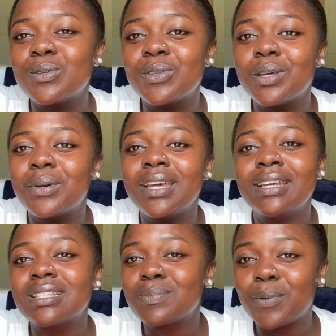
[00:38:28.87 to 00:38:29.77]
to you the way
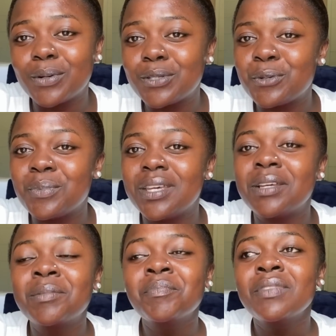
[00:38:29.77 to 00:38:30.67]
it spoke to
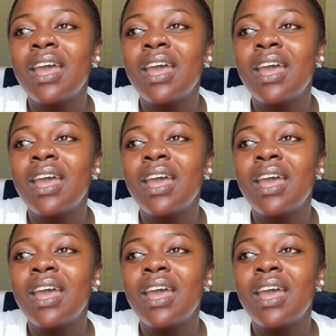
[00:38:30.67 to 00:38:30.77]
me.